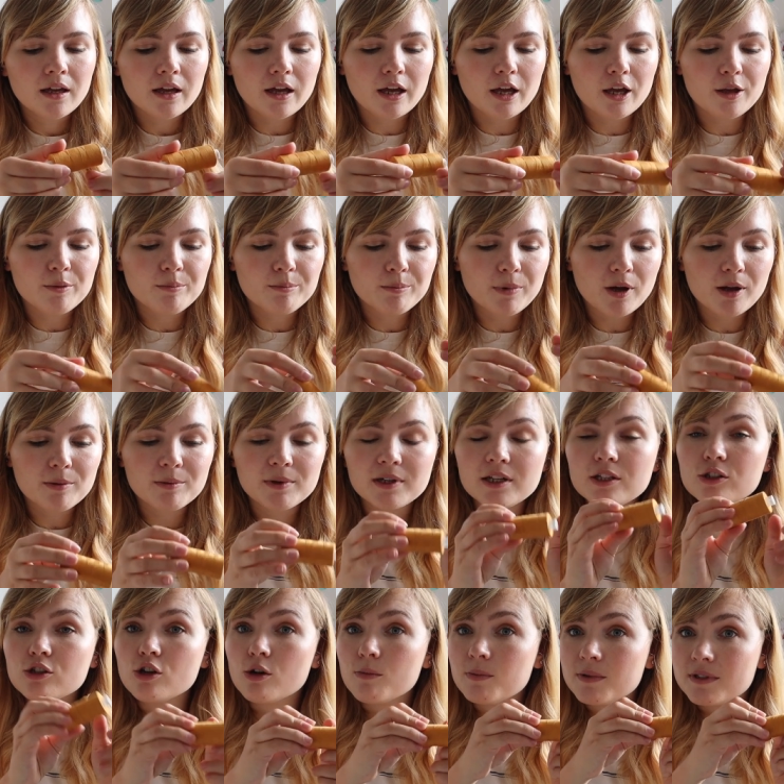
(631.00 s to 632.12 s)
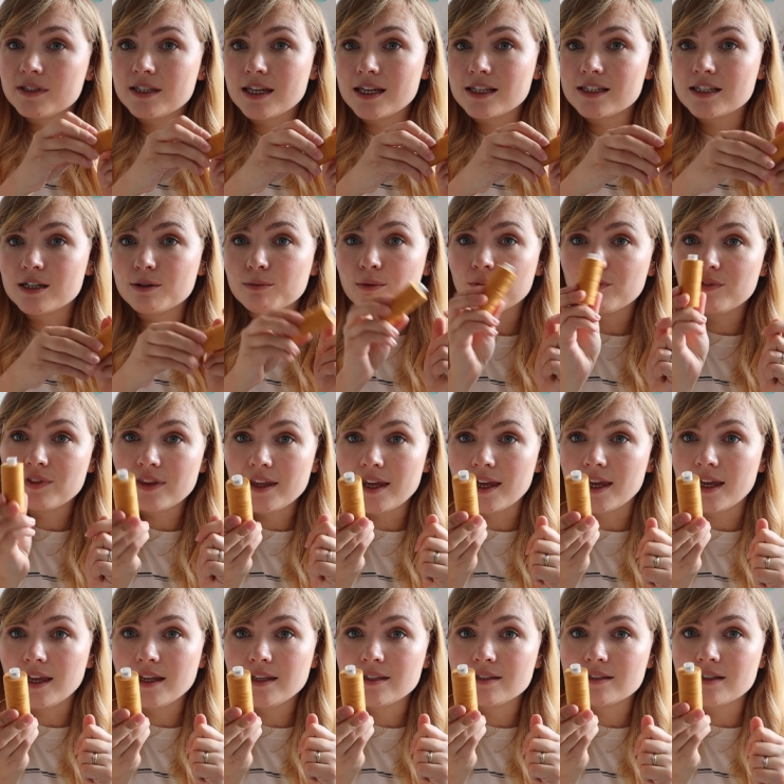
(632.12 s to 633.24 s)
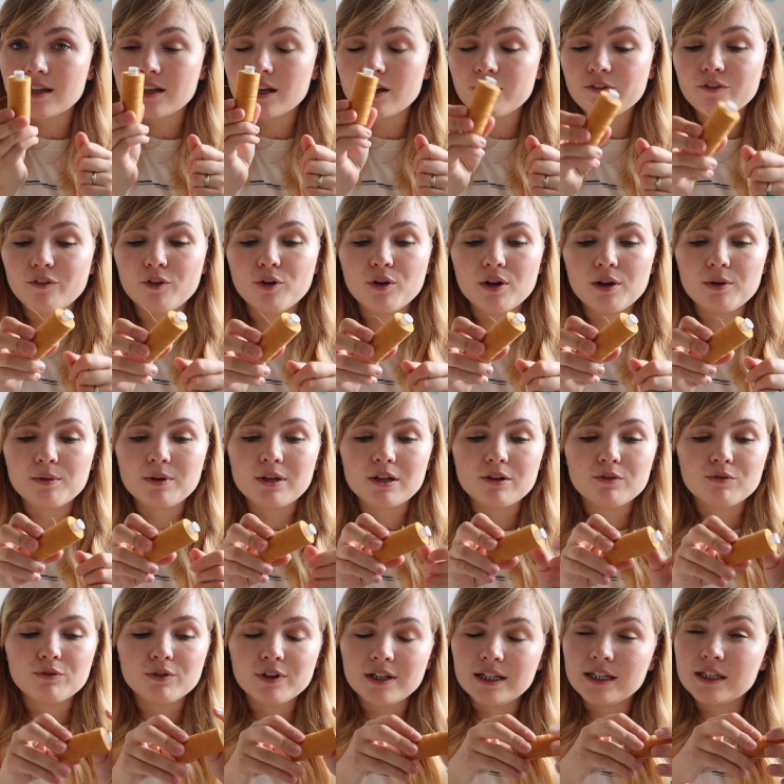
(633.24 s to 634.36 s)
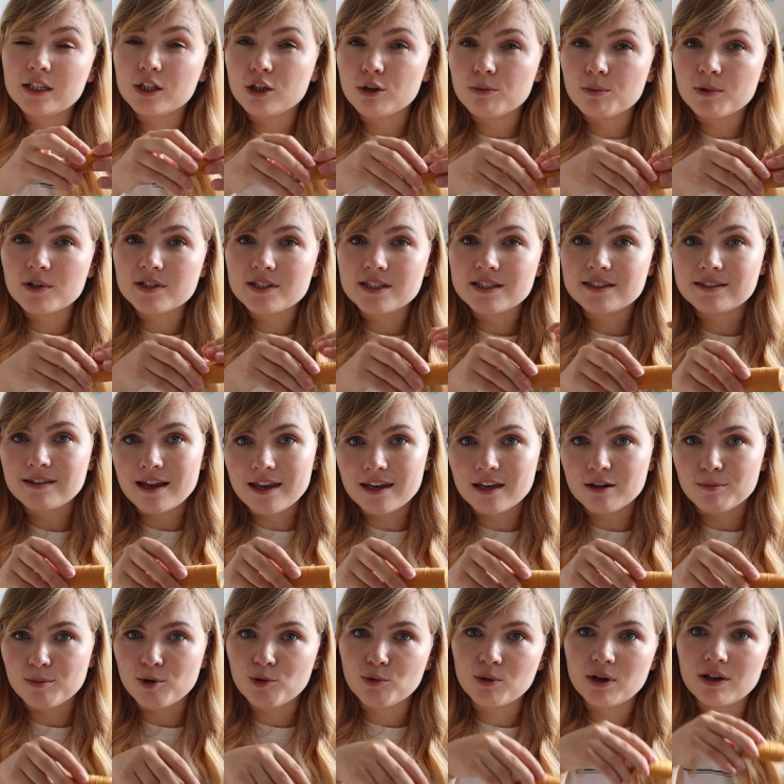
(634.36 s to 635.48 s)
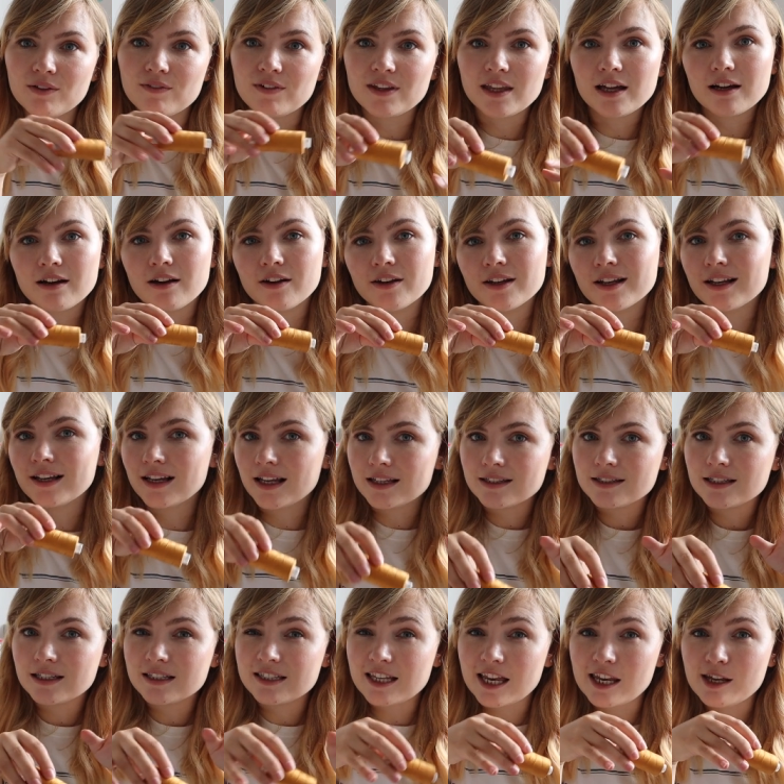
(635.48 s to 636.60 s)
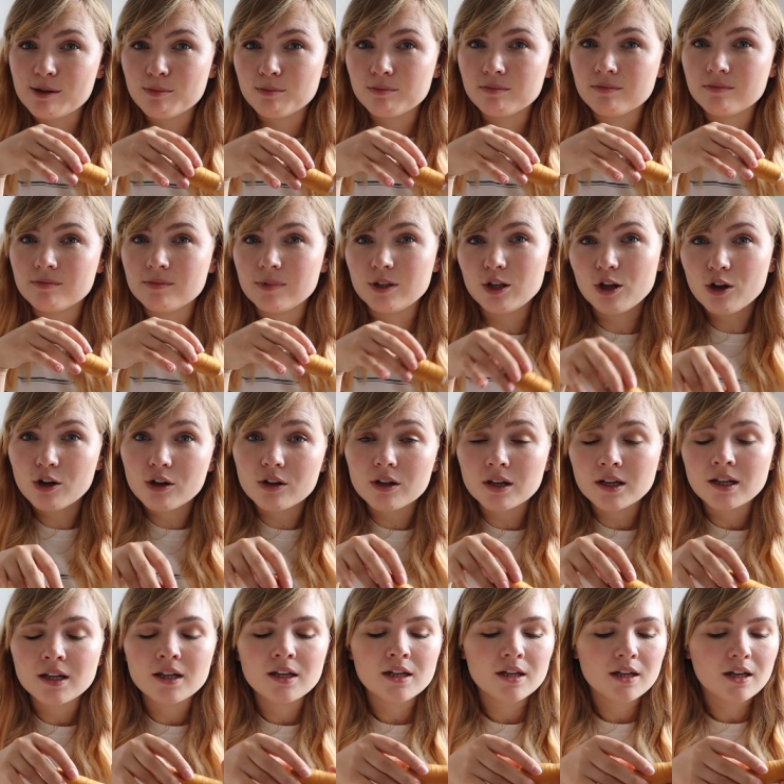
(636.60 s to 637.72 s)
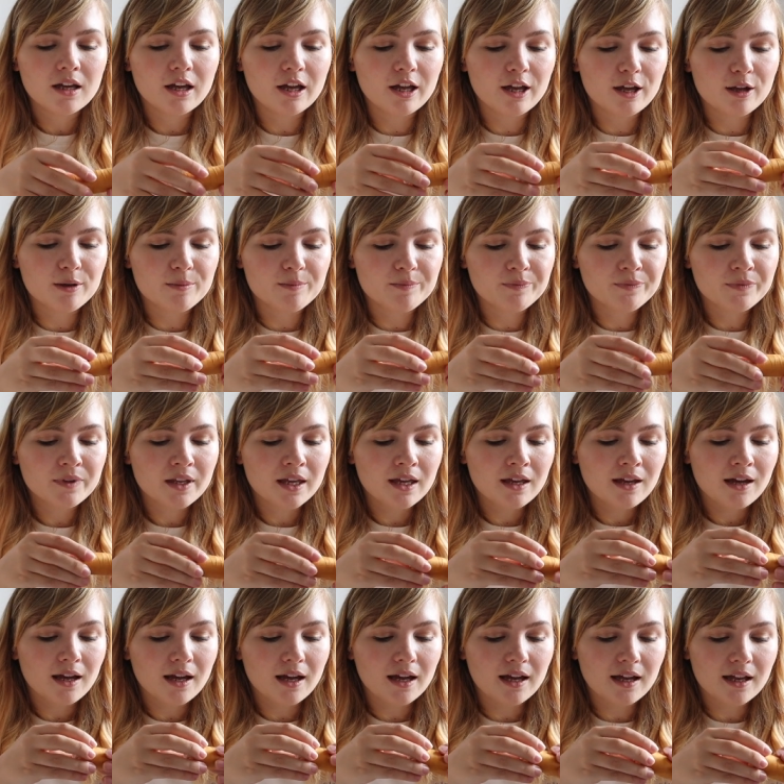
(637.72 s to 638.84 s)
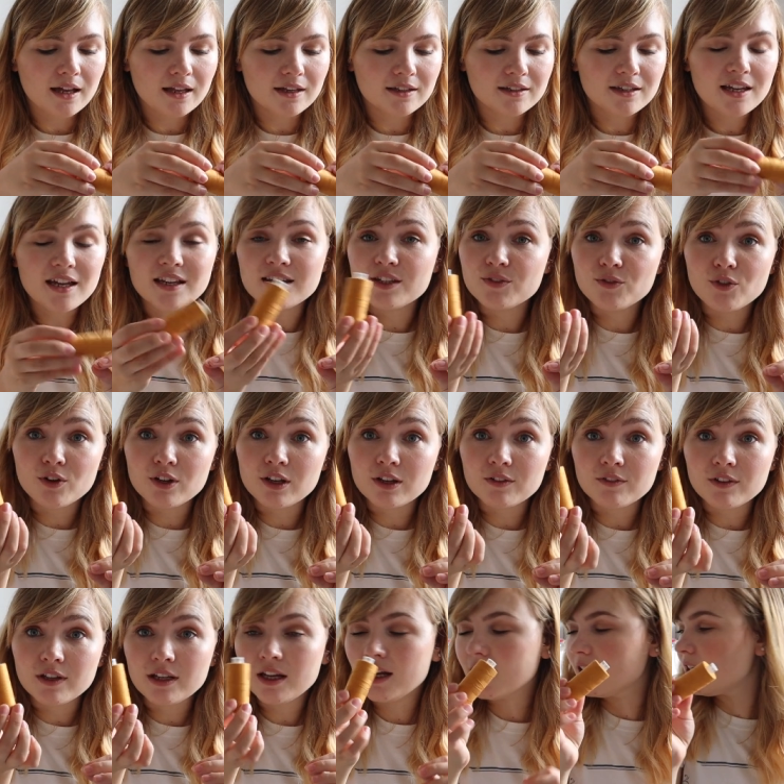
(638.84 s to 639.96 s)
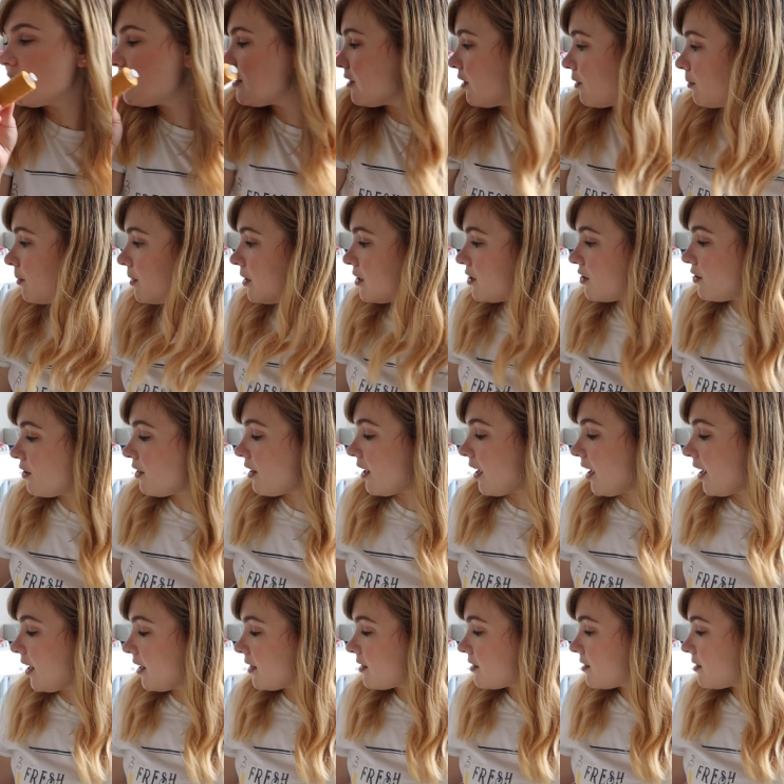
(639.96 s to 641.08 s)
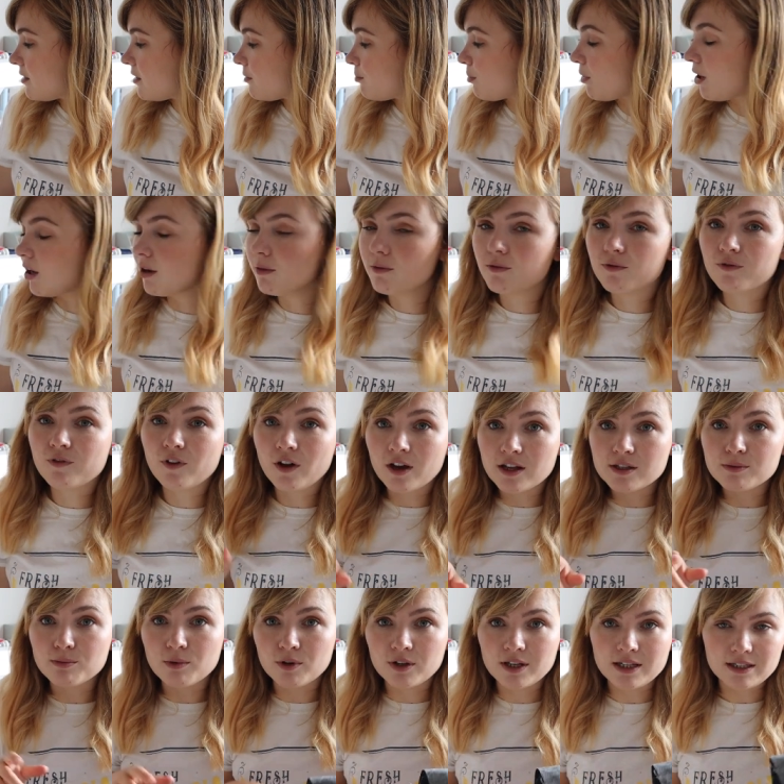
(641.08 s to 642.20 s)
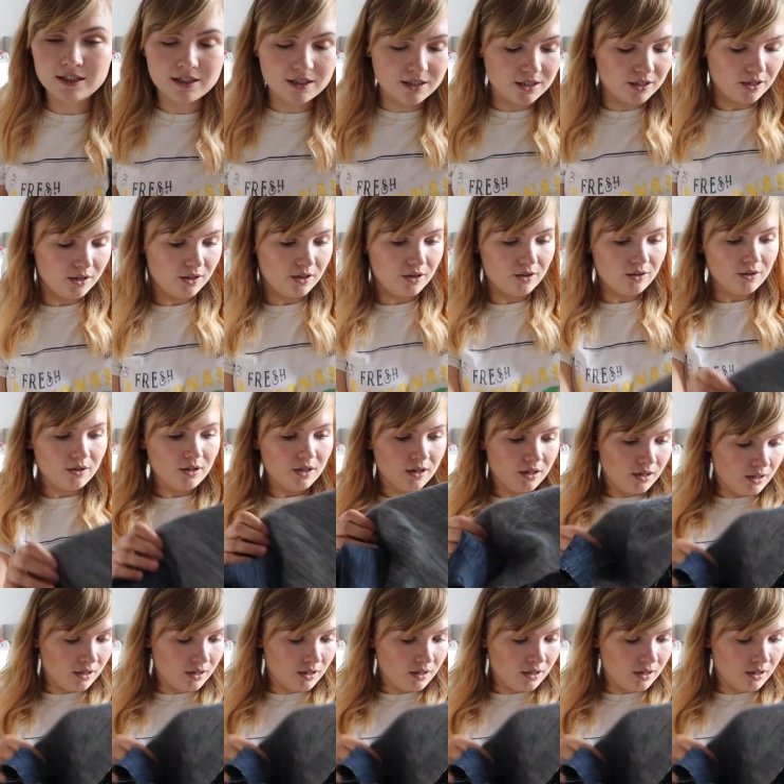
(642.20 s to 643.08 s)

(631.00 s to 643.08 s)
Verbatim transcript: Um, but I'm going to top stitch it with this, and I thought it would look really cute because it's denim. It will give it that kind of classic denim look. Um, and yeah, just thought it looked really nice. So I'm going to do that. But I'm, first what I need to do